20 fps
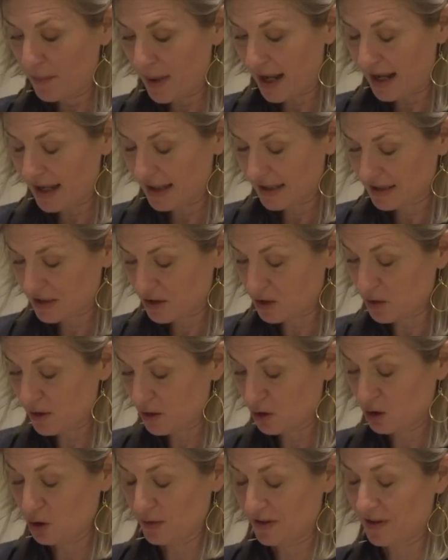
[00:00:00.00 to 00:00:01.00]
But so
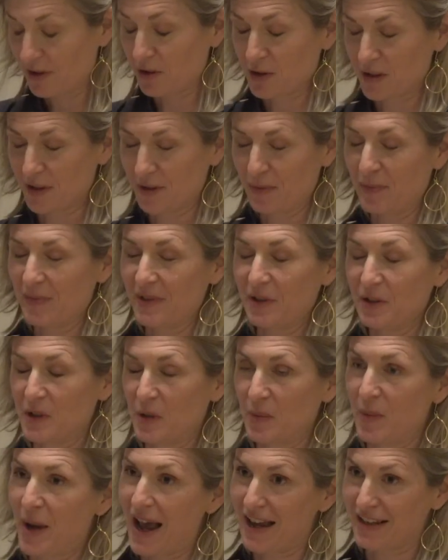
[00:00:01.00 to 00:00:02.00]
that there's
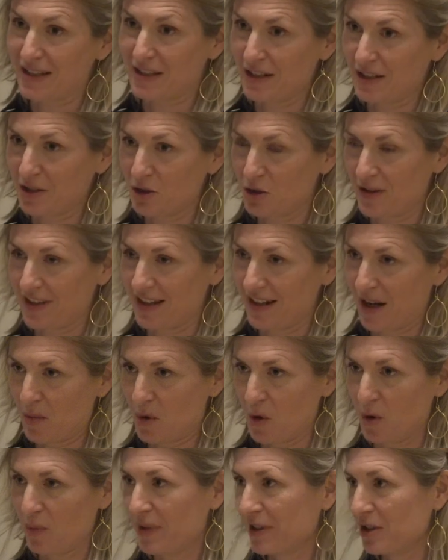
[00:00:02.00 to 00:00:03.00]
a passage that I'm
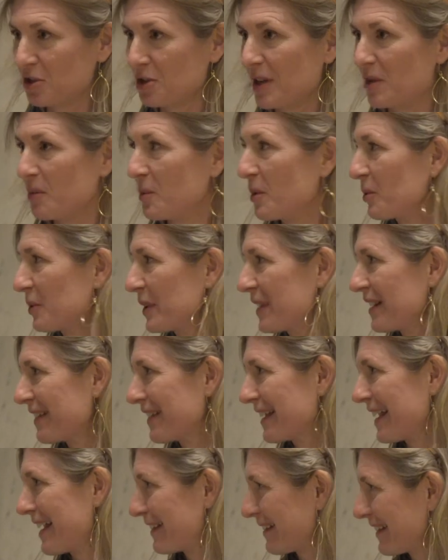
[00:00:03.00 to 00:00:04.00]
hoping Jen will read at
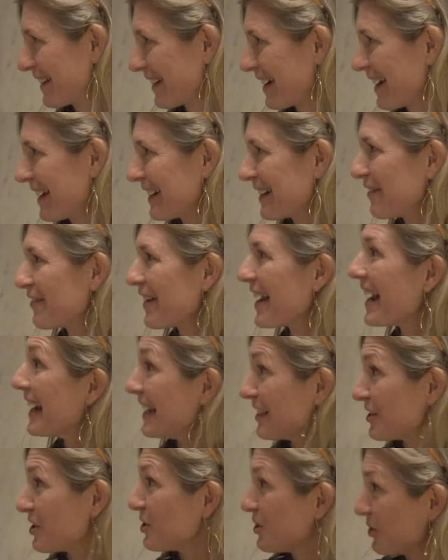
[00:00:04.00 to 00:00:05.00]
the end that kind of
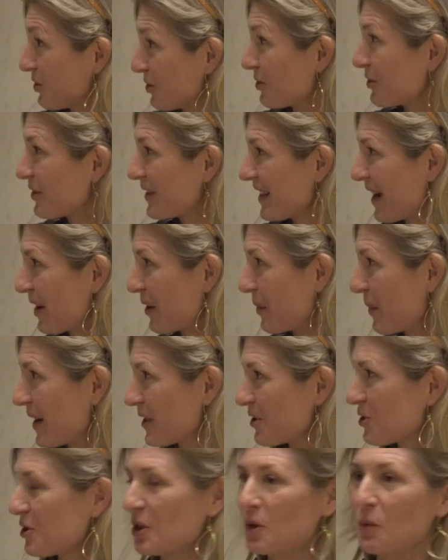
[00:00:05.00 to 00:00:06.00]
answers that
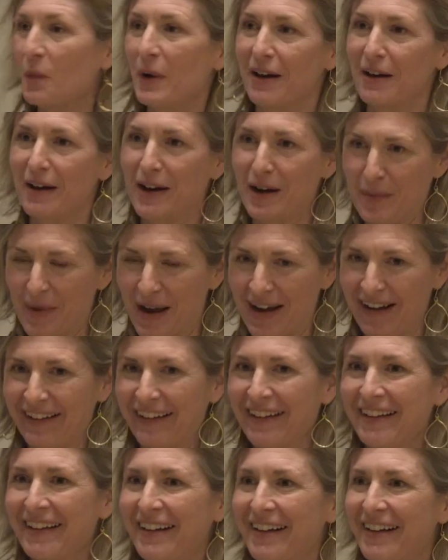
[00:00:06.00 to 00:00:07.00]
question, where am I,
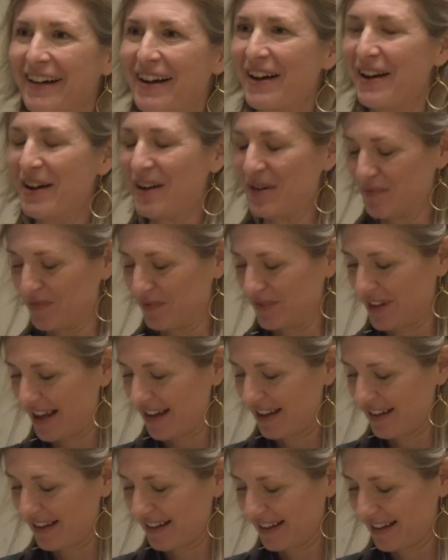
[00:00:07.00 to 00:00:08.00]

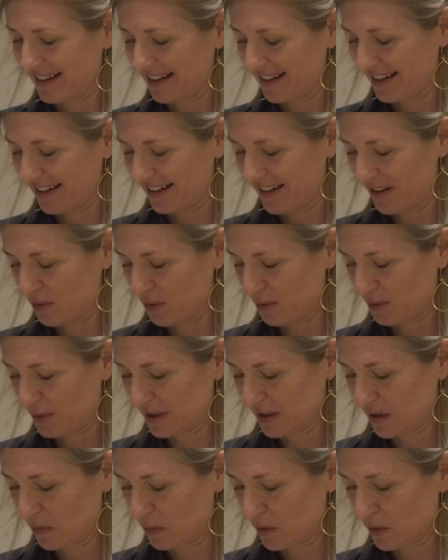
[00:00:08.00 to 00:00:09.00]
in a
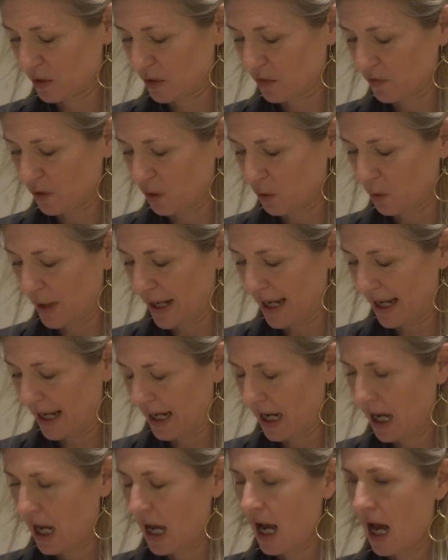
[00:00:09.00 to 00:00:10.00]
really beautiful
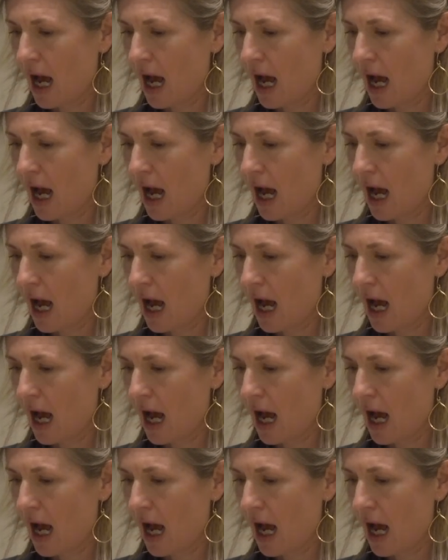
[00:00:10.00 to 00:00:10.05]
way.